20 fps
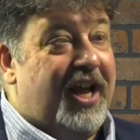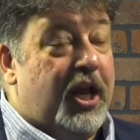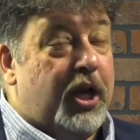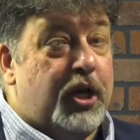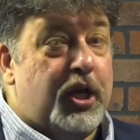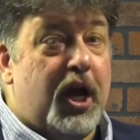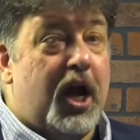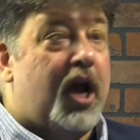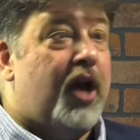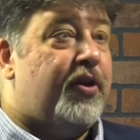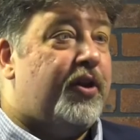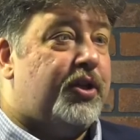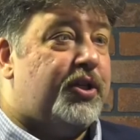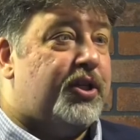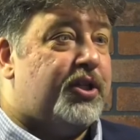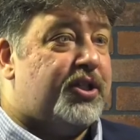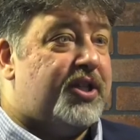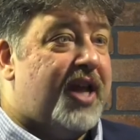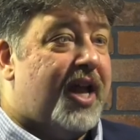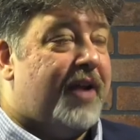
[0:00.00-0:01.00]
No, they're
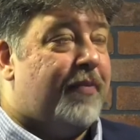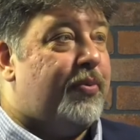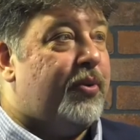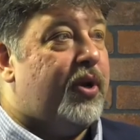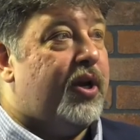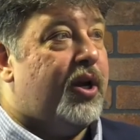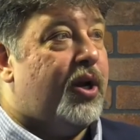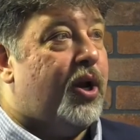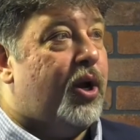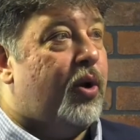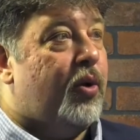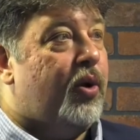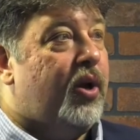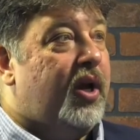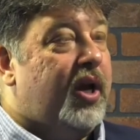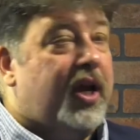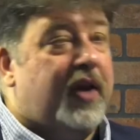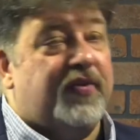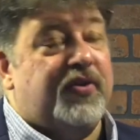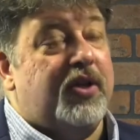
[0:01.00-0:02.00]
just not
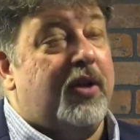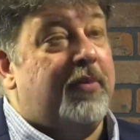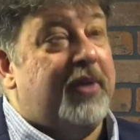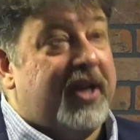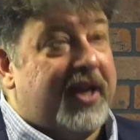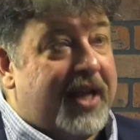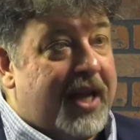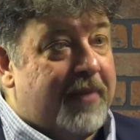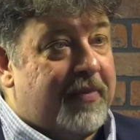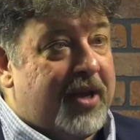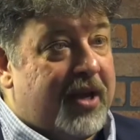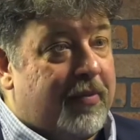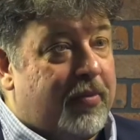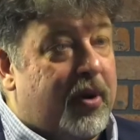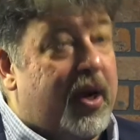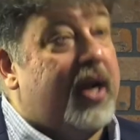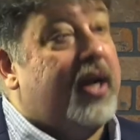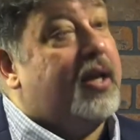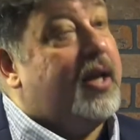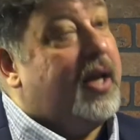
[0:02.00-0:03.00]
if somebody gave me a
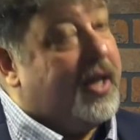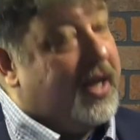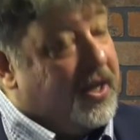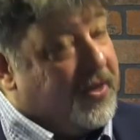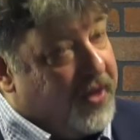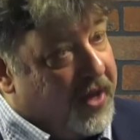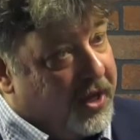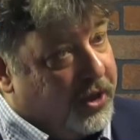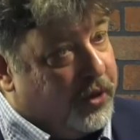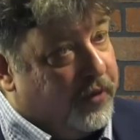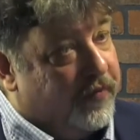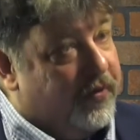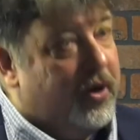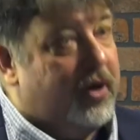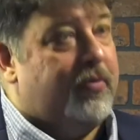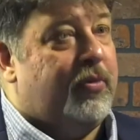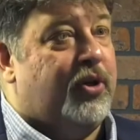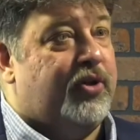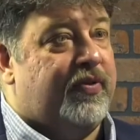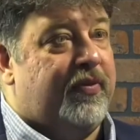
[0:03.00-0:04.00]
break, like I thank you
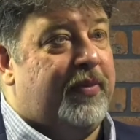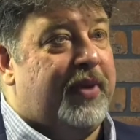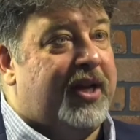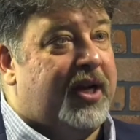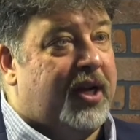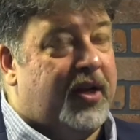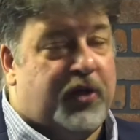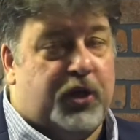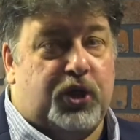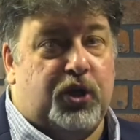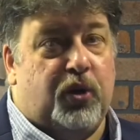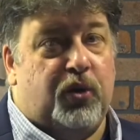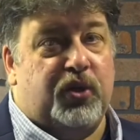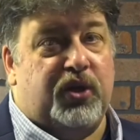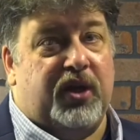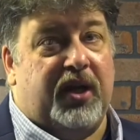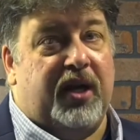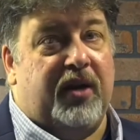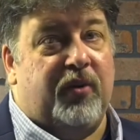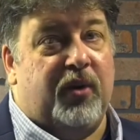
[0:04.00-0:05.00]
very much for being on the show
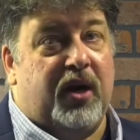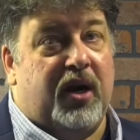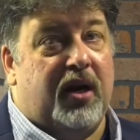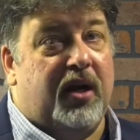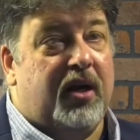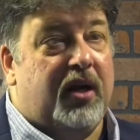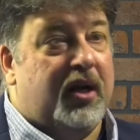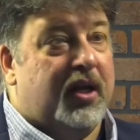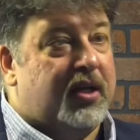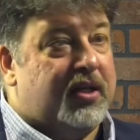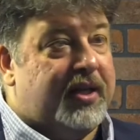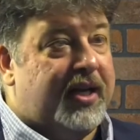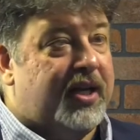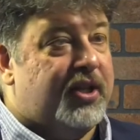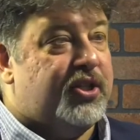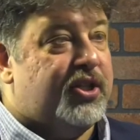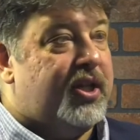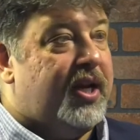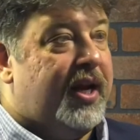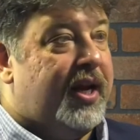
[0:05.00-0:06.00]
today, where
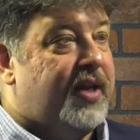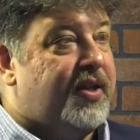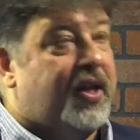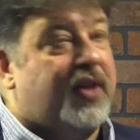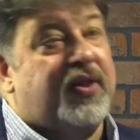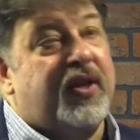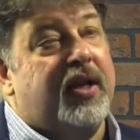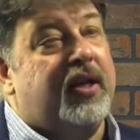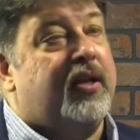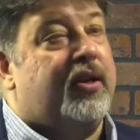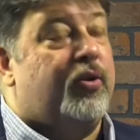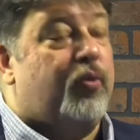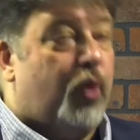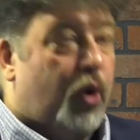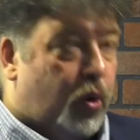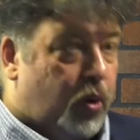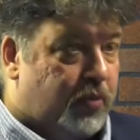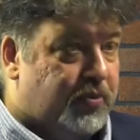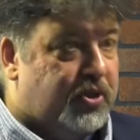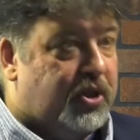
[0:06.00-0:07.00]
kids today, they think you
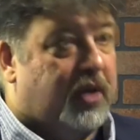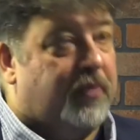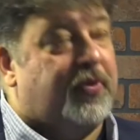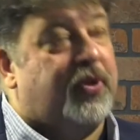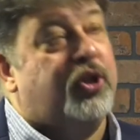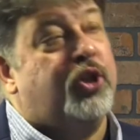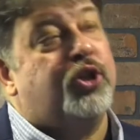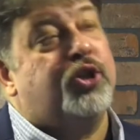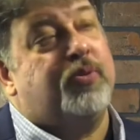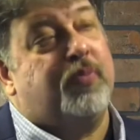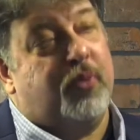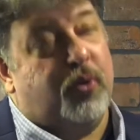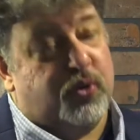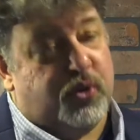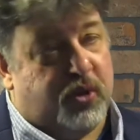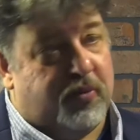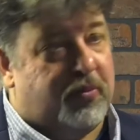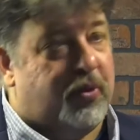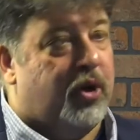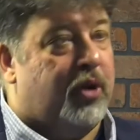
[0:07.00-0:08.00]
owe them something. You're
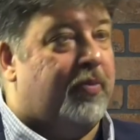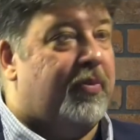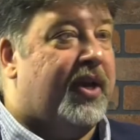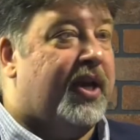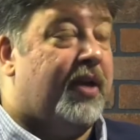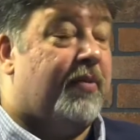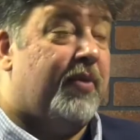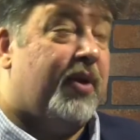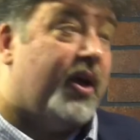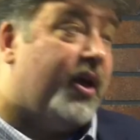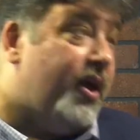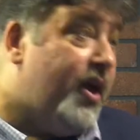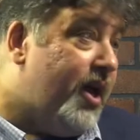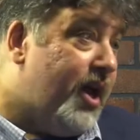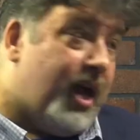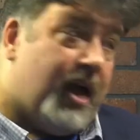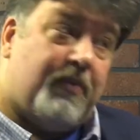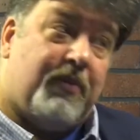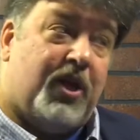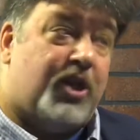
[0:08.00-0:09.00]
supposed to book me.
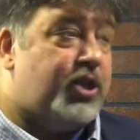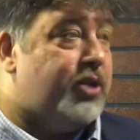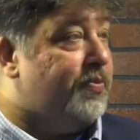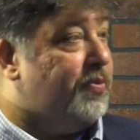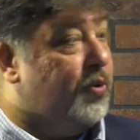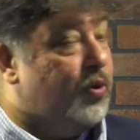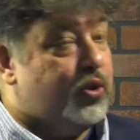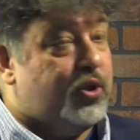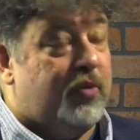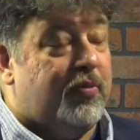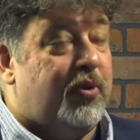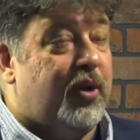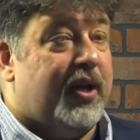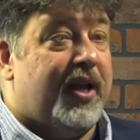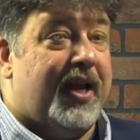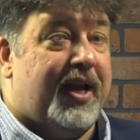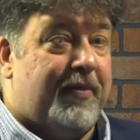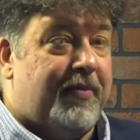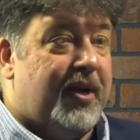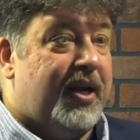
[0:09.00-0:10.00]
I'm not supposed to book
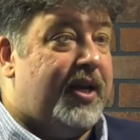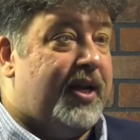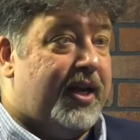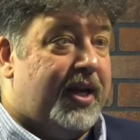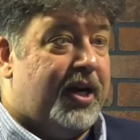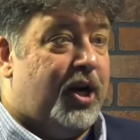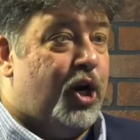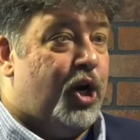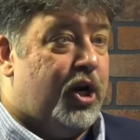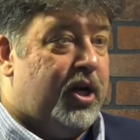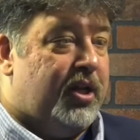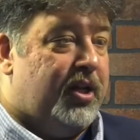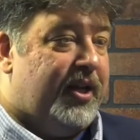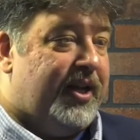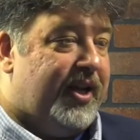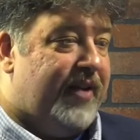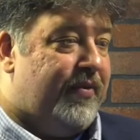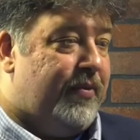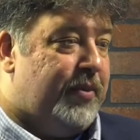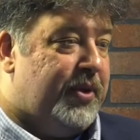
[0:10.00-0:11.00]
anybody. You got to earn it
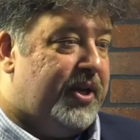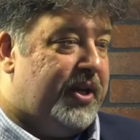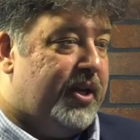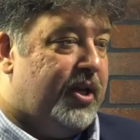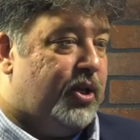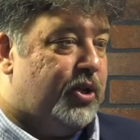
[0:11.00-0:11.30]
like everybody else.